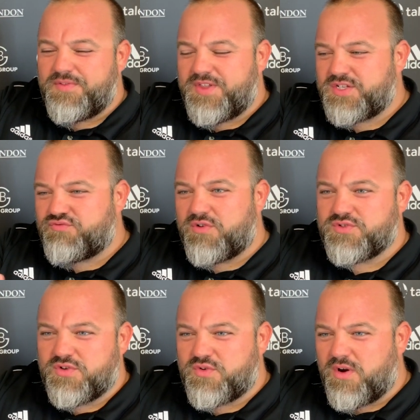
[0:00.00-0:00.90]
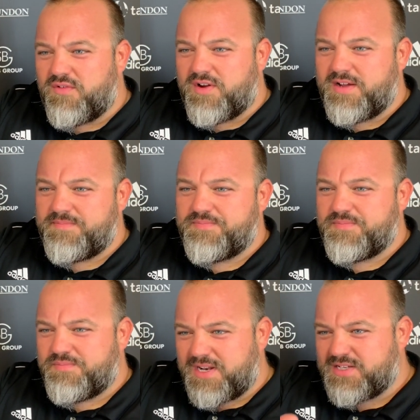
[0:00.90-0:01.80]
this role's not quite right,
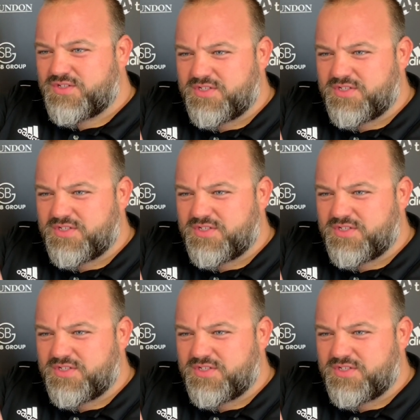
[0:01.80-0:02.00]
but let's